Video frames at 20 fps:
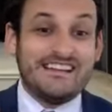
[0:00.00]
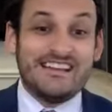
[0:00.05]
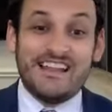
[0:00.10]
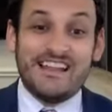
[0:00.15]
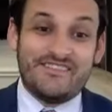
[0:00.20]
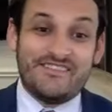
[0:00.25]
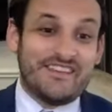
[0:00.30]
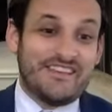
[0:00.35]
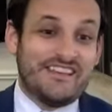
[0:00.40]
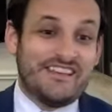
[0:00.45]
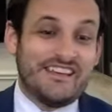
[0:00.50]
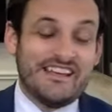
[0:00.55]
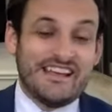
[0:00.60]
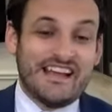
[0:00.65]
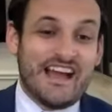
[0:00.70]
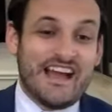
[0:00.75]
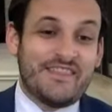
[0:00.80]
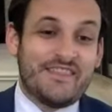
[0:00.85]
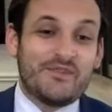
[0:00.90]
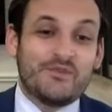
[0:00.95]
I love it.
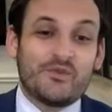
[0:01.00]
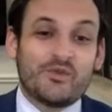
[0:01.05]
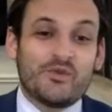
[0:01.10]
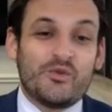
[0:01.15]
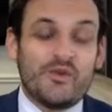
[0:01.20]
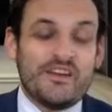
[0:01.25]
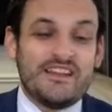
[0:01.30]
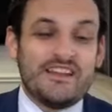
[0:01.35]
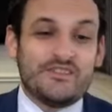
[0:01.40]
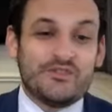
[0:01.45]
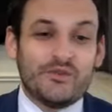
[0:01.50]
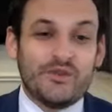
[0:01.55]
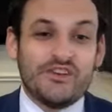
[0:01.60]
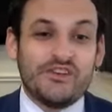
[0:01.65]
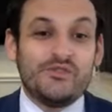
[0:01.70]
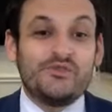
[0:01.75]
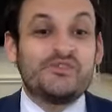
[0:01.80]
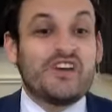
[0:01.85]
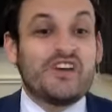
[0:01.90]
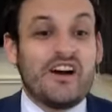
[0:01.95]
I think we're going into a
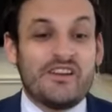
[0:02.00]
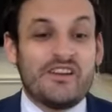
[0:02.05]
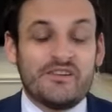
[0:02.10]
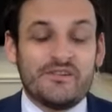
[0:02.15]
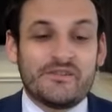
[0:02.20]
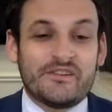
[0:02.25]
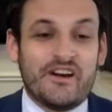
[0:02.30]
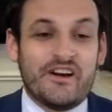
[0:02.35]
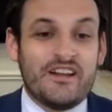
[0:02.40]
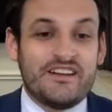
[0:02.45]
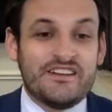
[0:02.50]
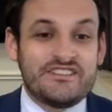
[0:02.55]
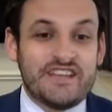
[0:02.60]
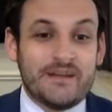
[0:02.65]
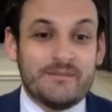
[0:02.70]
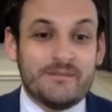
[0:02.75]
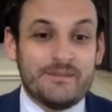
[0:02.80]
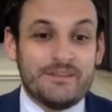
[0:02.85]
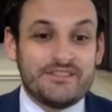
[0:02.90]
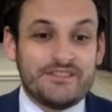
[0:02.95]
new dawn of college
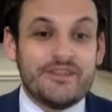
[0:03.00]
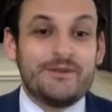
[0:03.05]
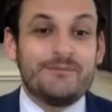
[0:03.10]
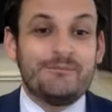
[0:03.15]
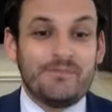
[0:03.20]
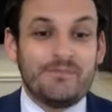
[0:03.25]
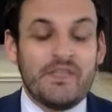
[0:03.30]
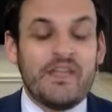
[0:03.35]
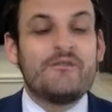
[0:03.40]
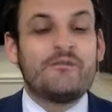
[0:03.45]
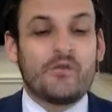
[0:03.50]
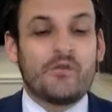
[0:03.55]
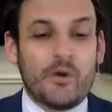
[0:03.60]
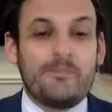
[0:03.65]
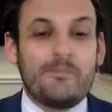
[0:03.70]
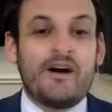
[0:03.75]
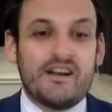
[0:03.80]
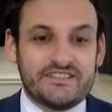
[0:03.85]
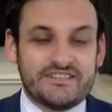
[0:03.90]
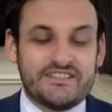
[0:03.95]
admission for a
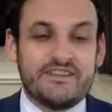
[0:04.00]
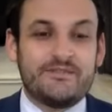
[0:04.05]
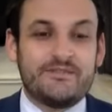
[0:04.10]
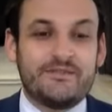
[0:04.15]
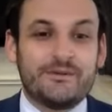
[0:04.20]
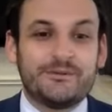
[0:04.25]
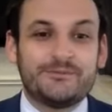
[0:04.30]
positive.